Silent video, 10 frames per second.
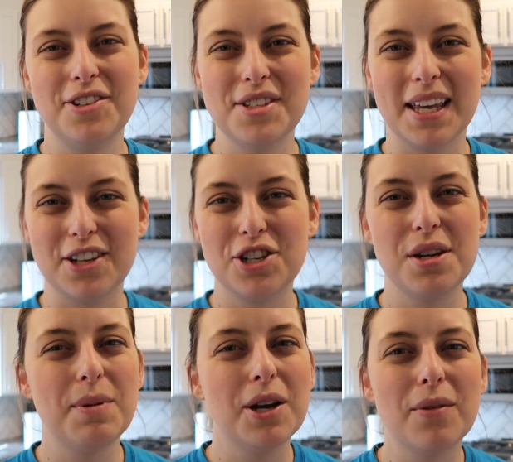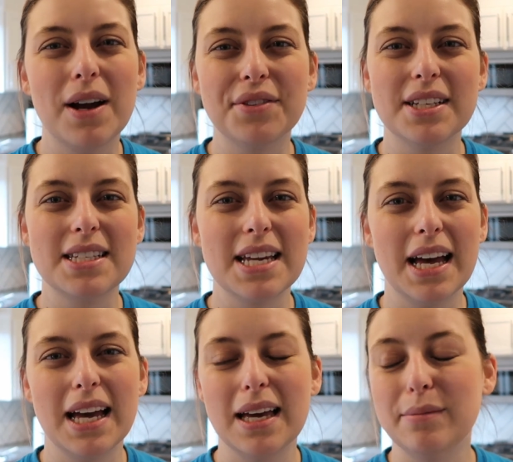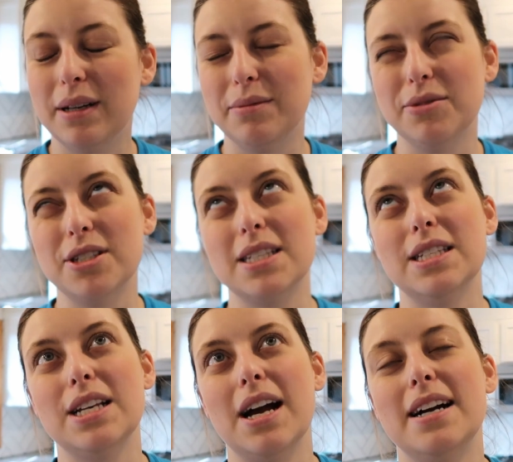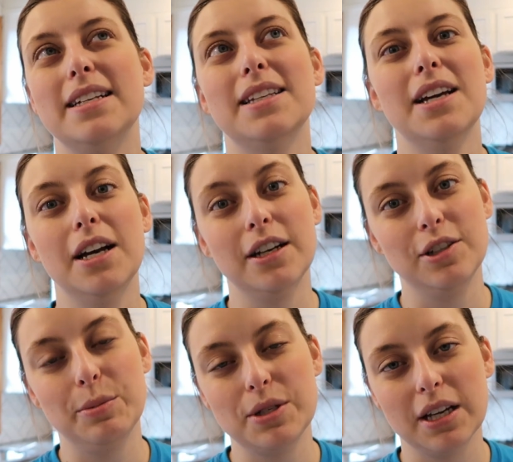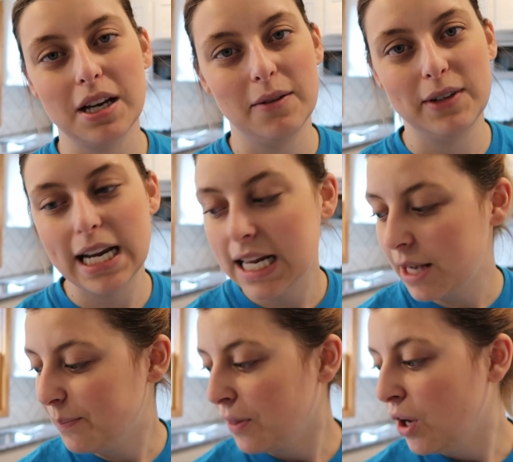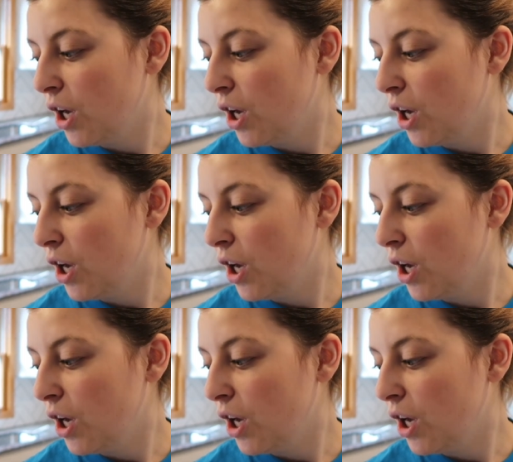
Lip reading: just like shipping around this time, I'm just not 100% confident in it.